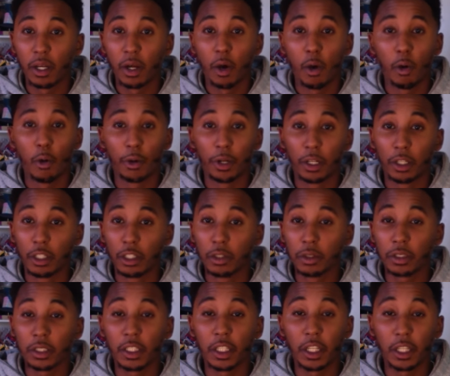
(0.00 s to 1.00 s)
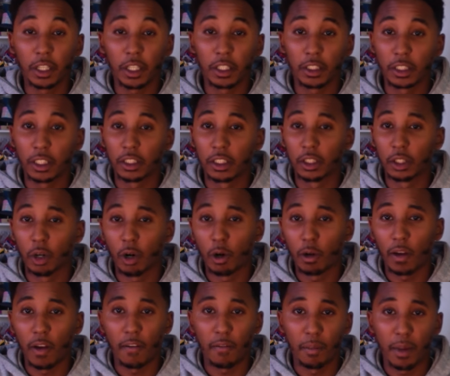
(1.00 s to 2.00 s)
or they allude to anything such as all
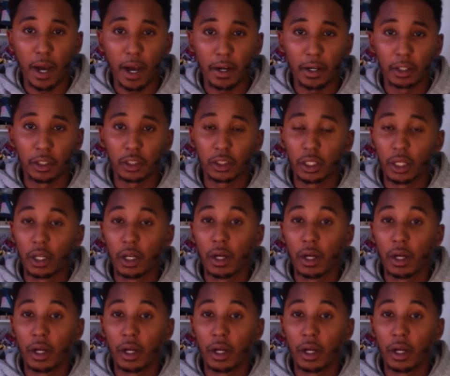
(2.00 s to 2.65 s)
life matters,